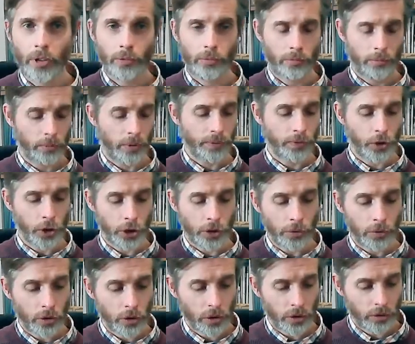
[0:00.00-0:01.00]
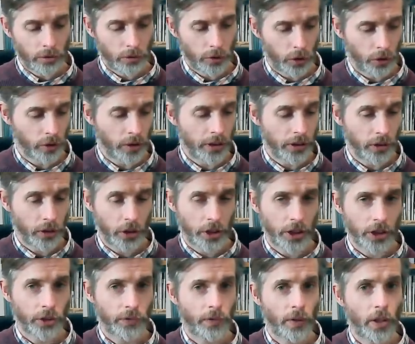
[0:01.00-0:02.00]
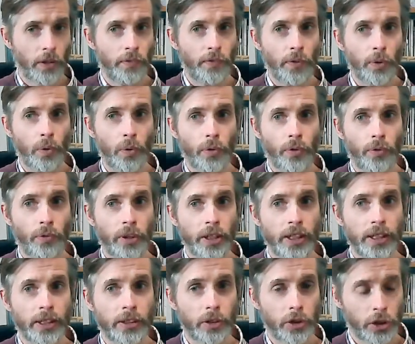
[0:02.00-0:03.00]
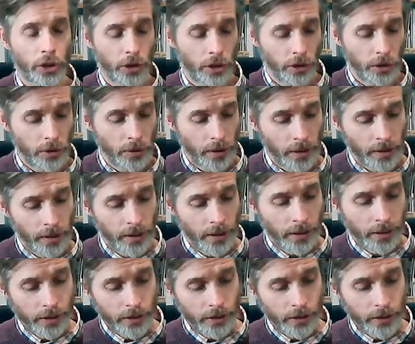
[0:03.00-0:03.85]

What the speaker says: we've tuned strings 6, 5, 4, 3 and 2.